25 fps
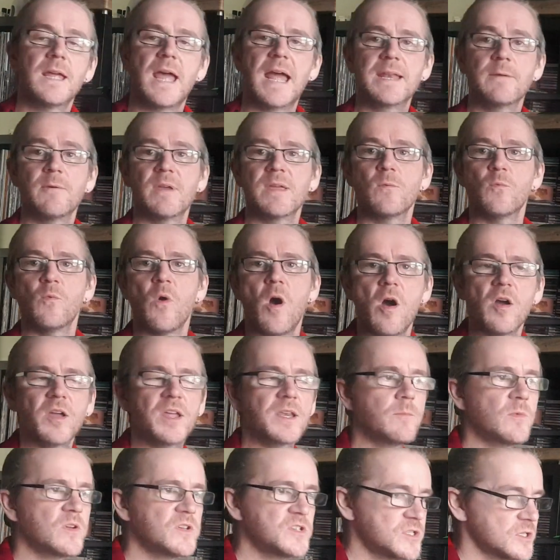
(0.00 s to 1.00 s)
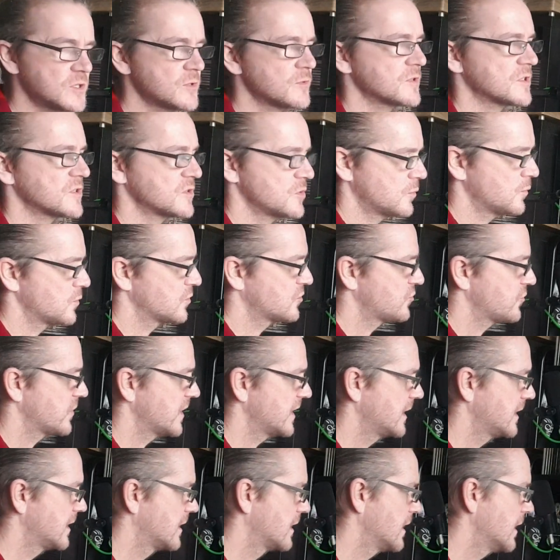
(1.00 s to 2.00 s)
anyway, Walking in My Shoes is number
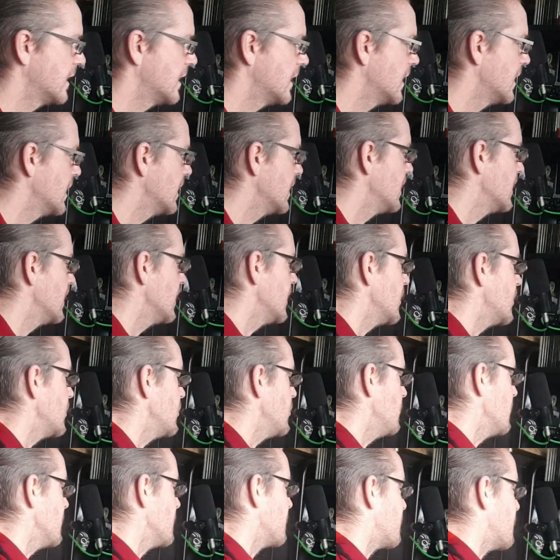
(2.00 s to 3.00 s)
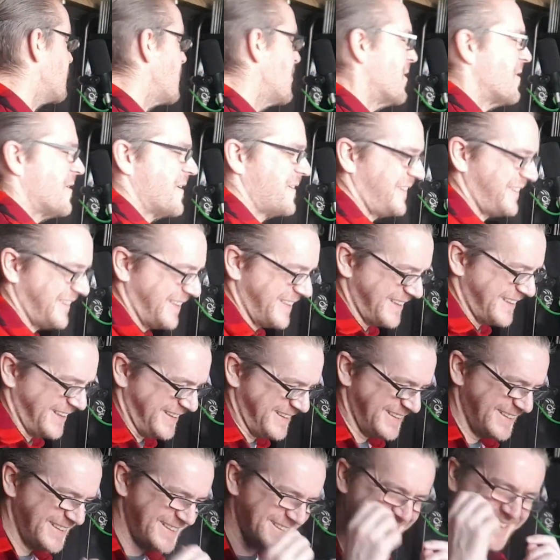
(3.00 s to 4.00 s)
3. Number 4,
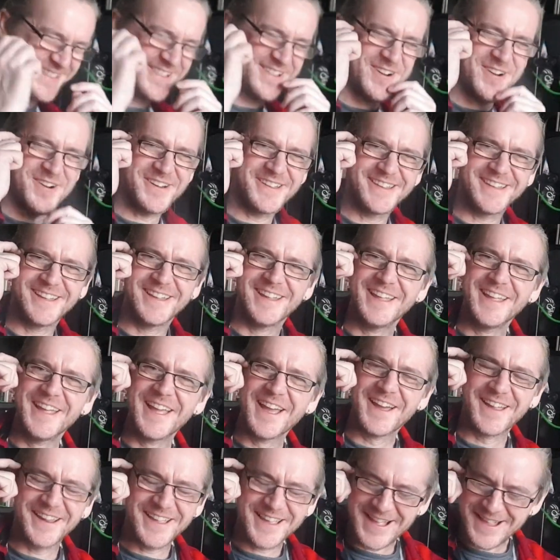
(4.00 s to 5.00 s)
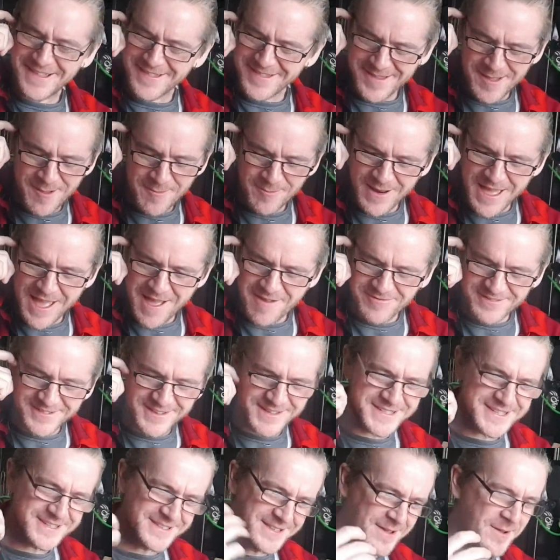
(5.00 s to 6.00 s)
sorry, I can't stop laughing
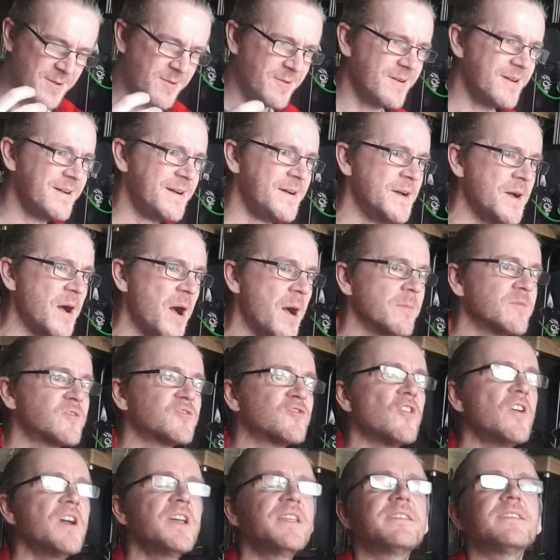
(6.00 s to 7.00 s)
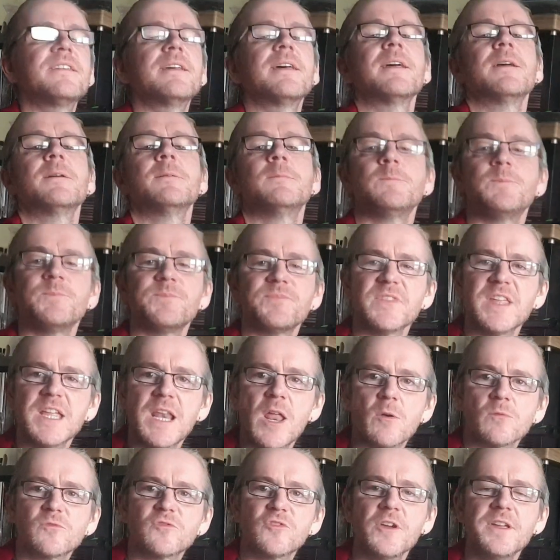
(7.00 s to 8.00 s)
because I'm trying to,
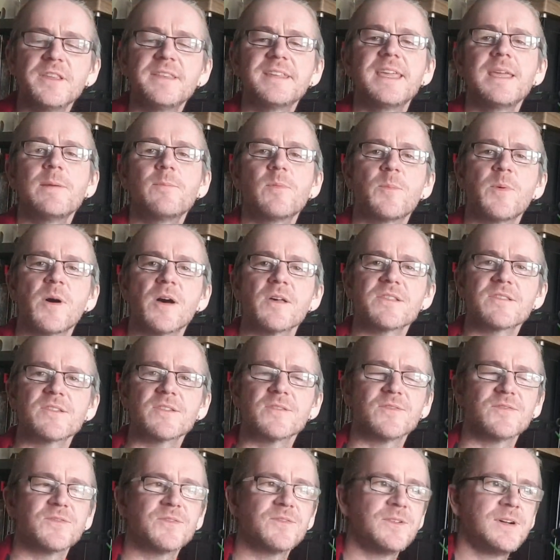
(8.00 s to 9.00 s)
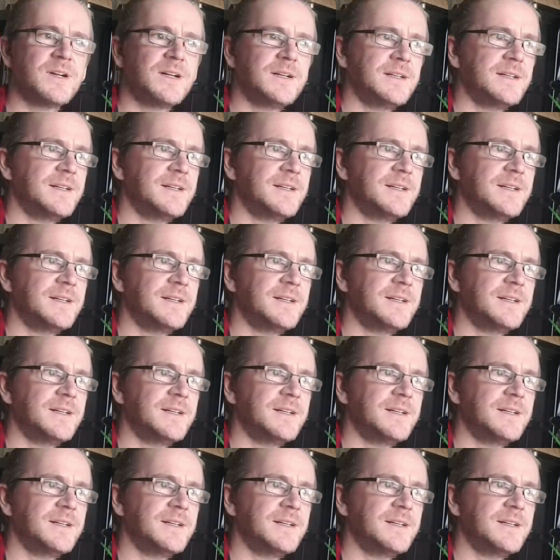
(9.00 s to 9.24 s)
keep it positive.